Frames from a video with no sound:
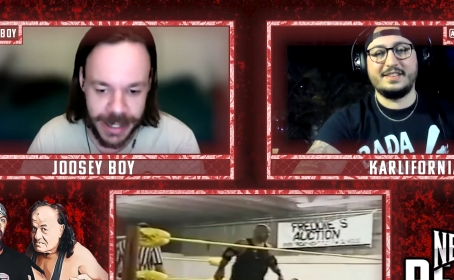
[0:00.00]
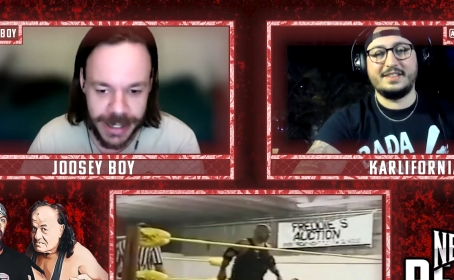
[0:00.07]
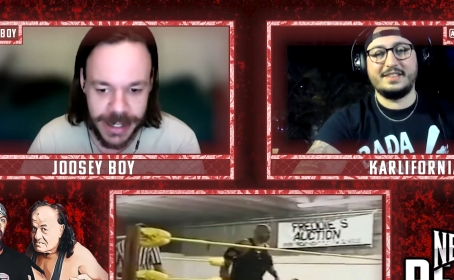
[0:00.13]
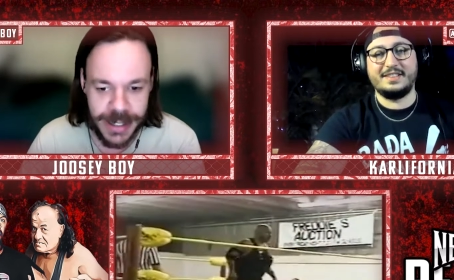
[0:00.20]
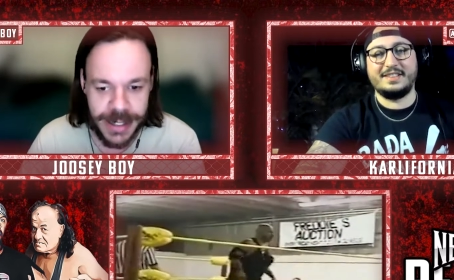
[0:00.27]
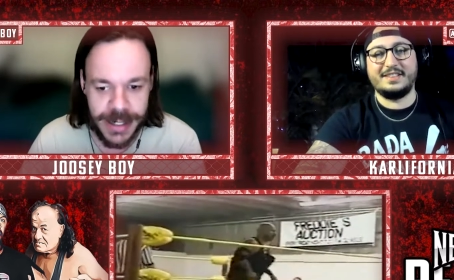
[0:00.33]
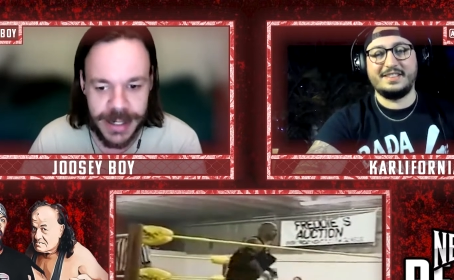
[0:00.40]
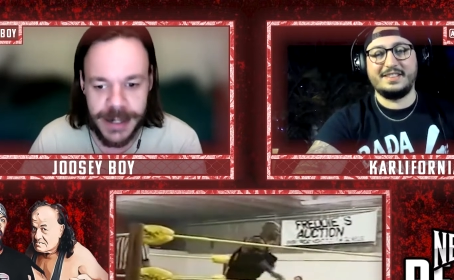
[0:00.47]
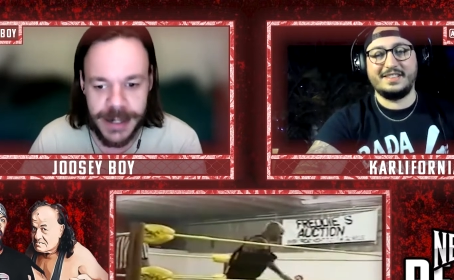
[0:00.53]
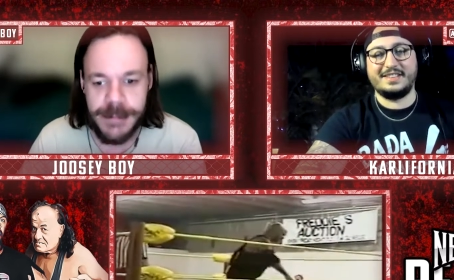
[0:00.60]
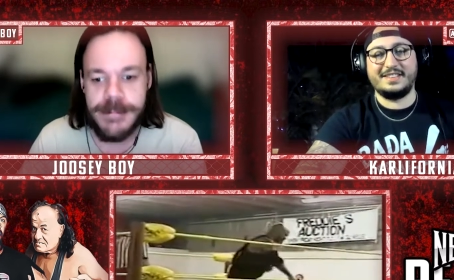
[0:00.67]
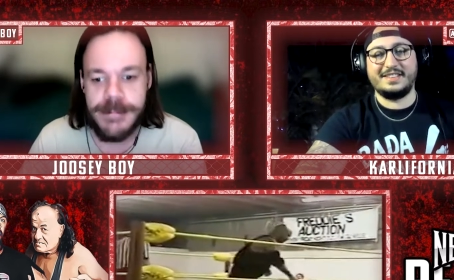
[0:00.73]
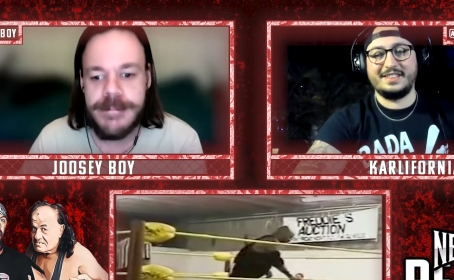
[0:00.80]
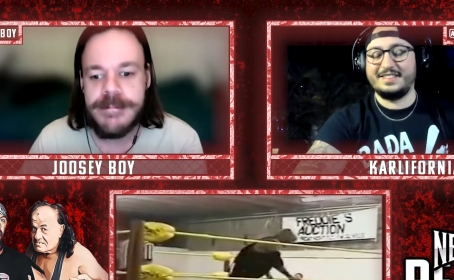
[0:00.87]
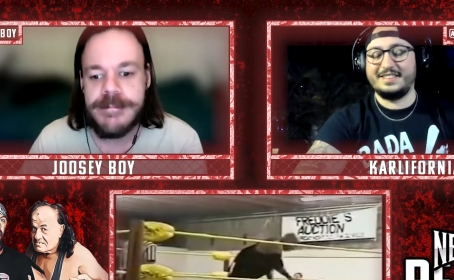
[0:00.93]

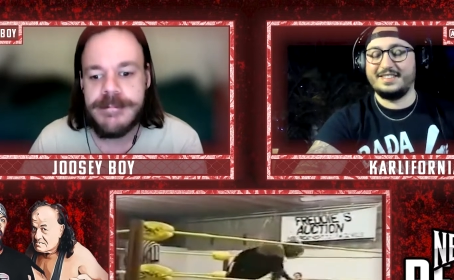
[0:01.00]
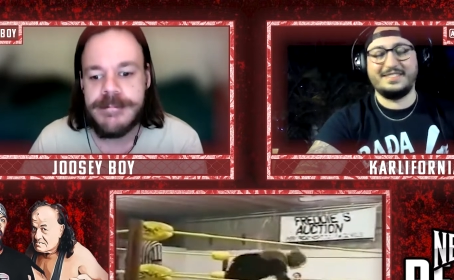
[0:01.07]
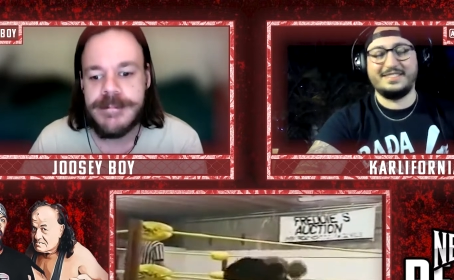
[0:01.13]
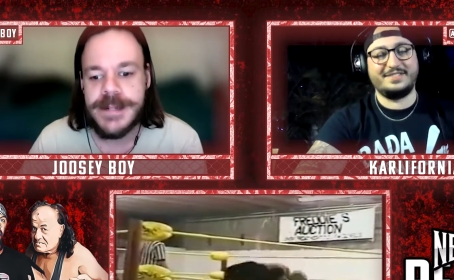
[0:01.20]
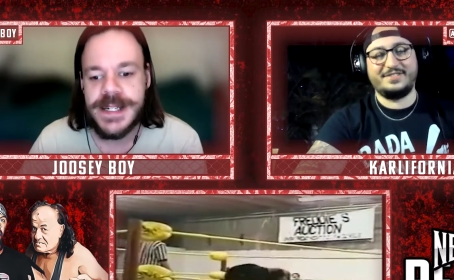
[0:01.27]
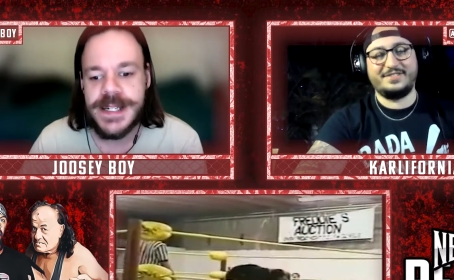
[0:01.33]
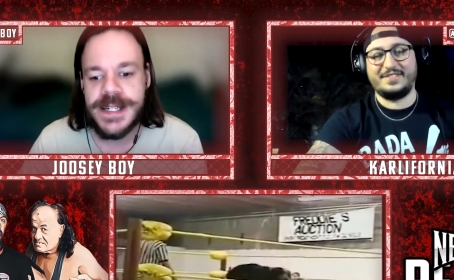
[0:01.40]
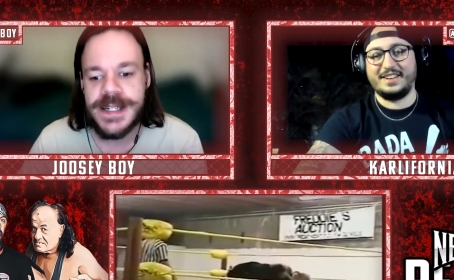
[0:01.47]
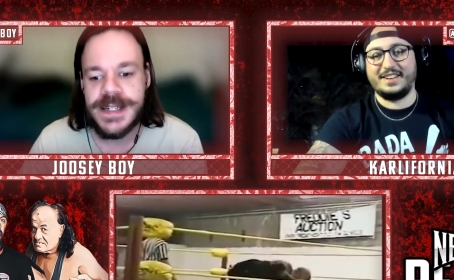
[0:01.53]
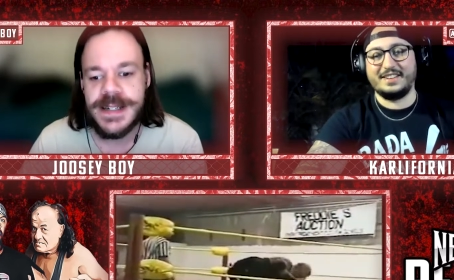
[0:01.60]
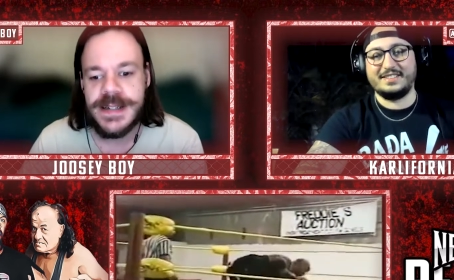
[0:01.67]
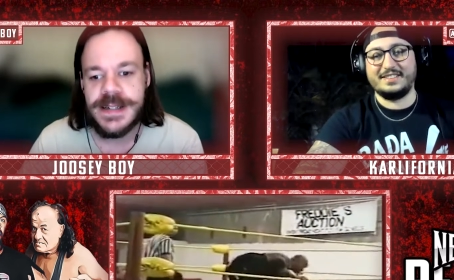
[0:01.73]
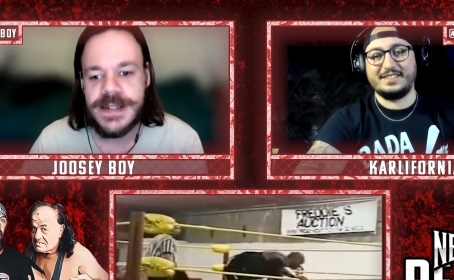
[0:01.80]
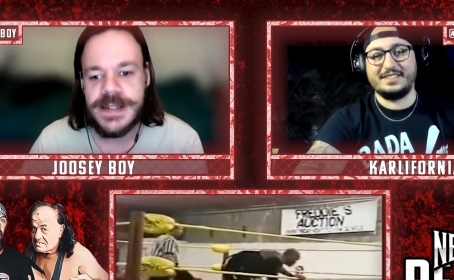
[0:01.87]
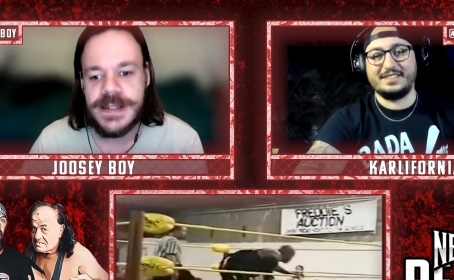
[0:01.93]

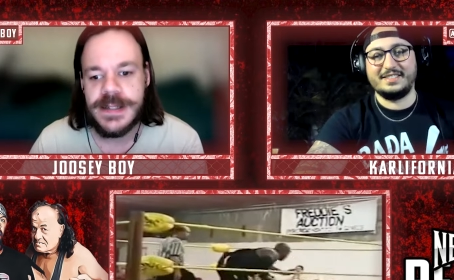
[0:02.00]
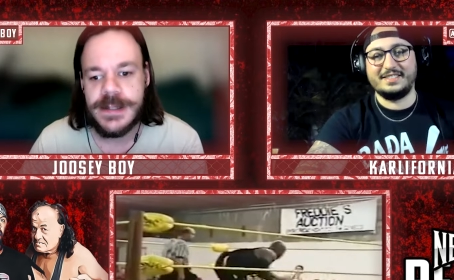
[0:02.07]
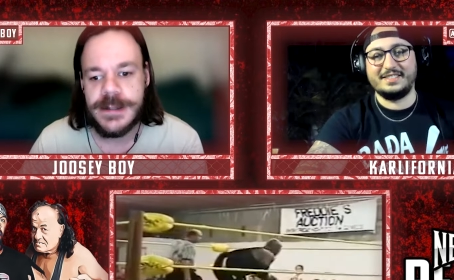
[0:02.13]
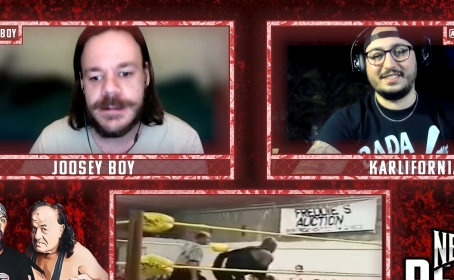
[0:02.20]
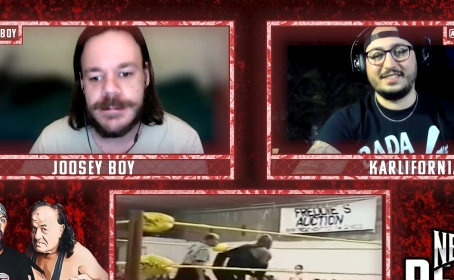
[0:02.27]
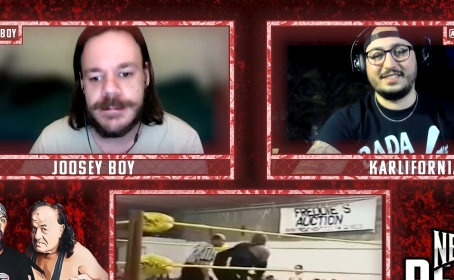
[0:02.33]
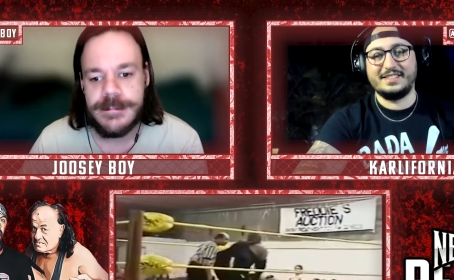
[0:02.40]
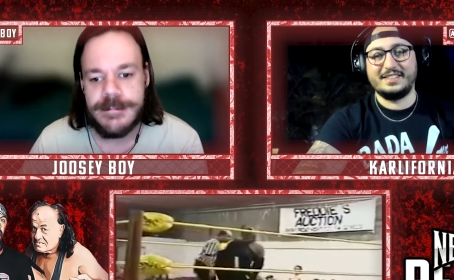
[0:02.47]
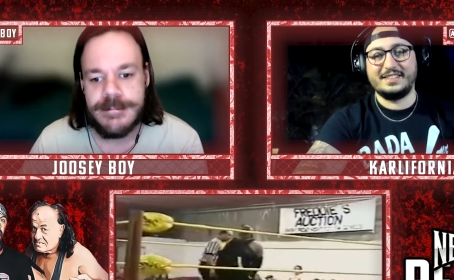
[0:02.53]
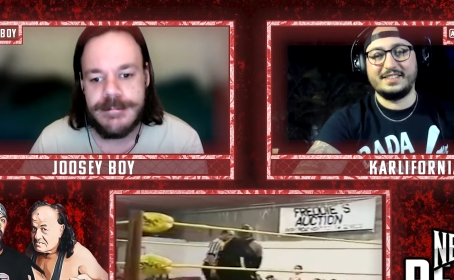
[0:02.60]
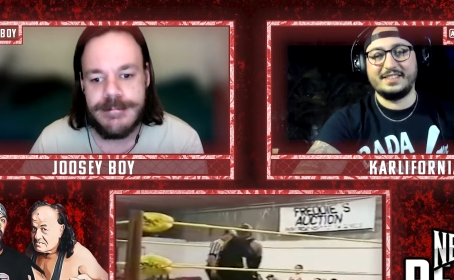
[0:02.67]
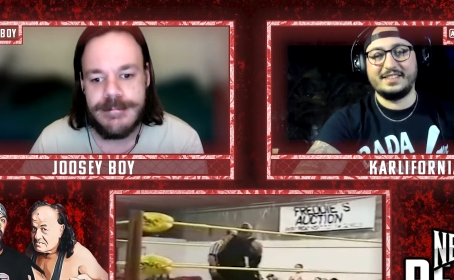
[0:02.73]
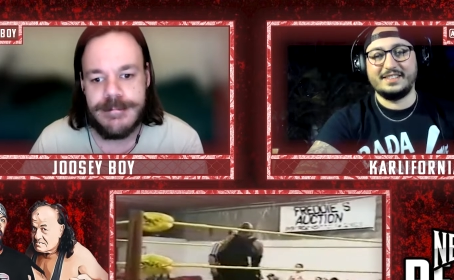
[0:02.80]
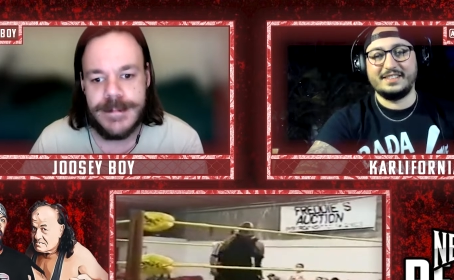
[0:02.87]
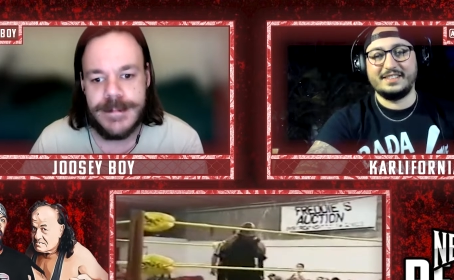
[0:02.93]

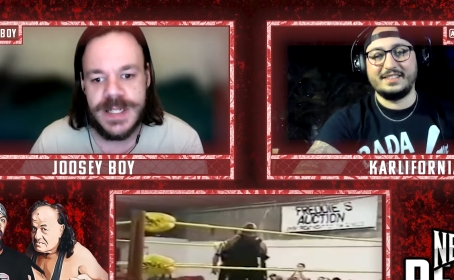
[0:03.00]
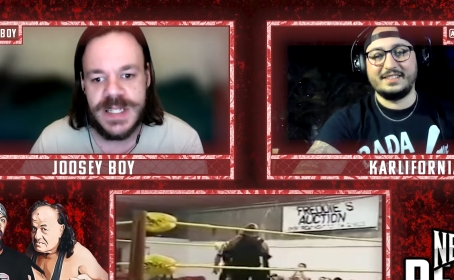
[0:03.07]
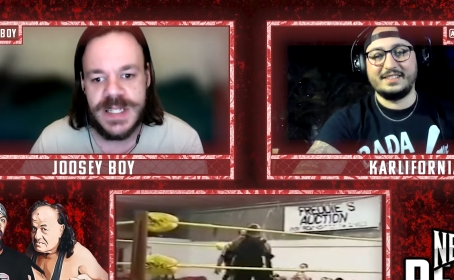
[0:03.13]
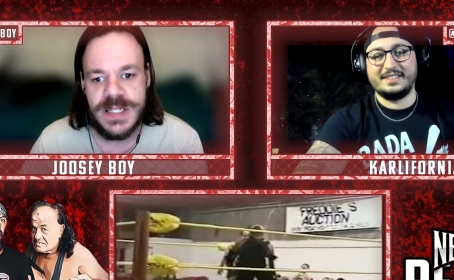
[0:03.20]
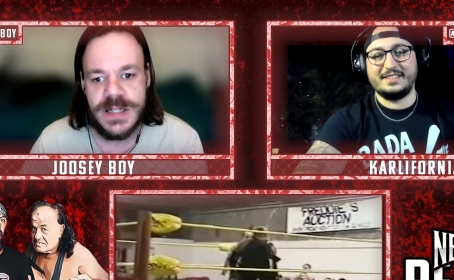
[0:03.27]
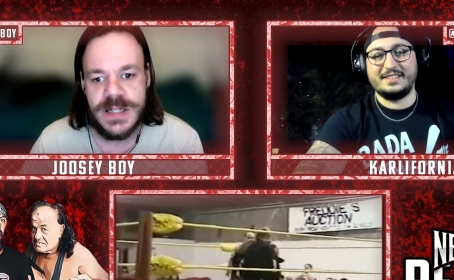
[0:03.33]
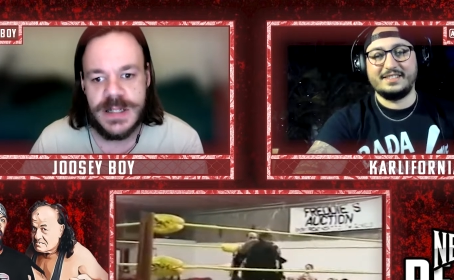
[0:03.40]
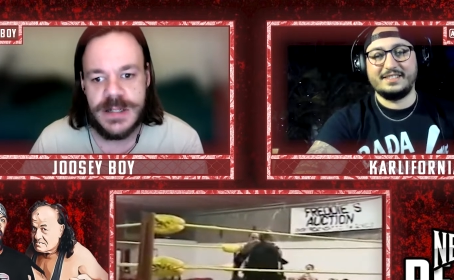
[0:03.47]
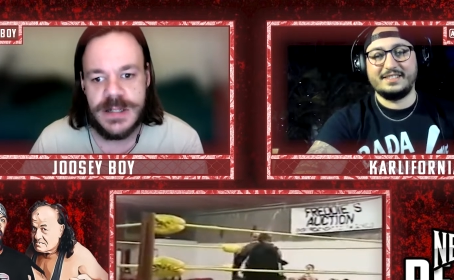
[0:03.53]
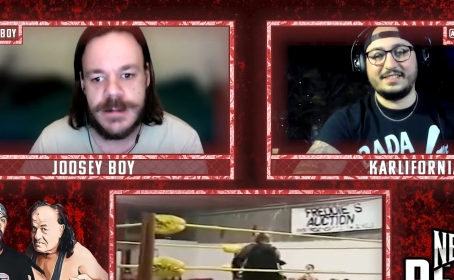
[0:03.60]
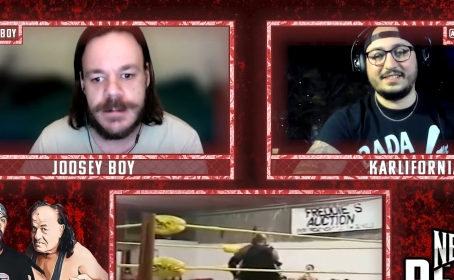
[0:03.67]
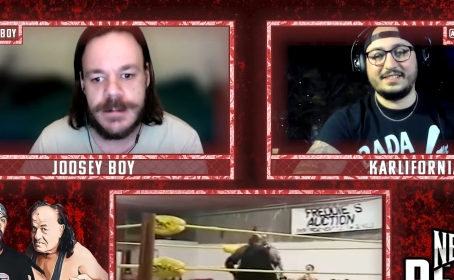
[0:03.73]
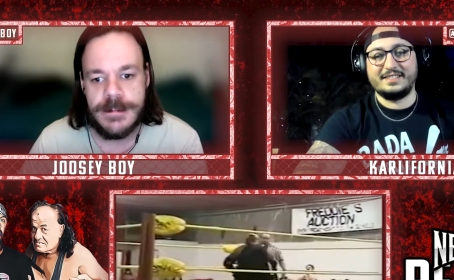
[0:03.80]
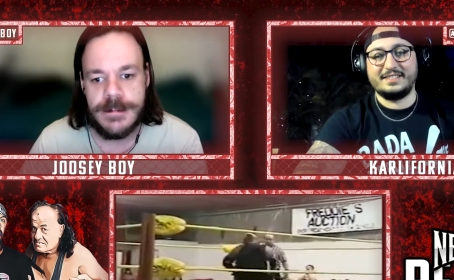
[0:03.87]
(silence)